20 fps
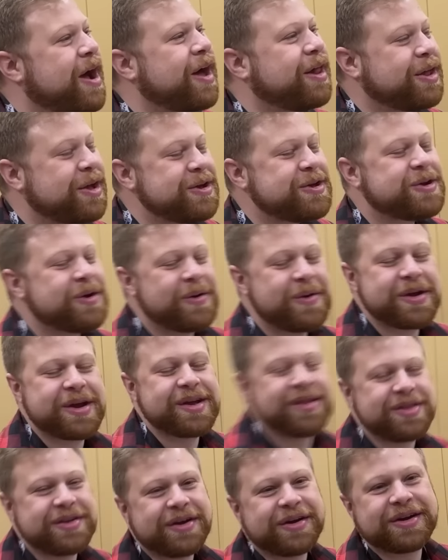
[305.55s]
I like going
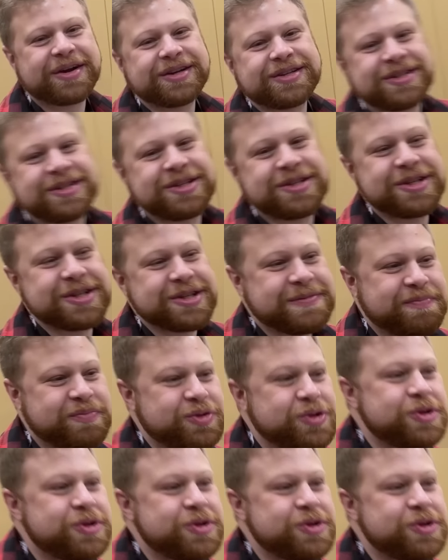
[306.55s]
in there because it's just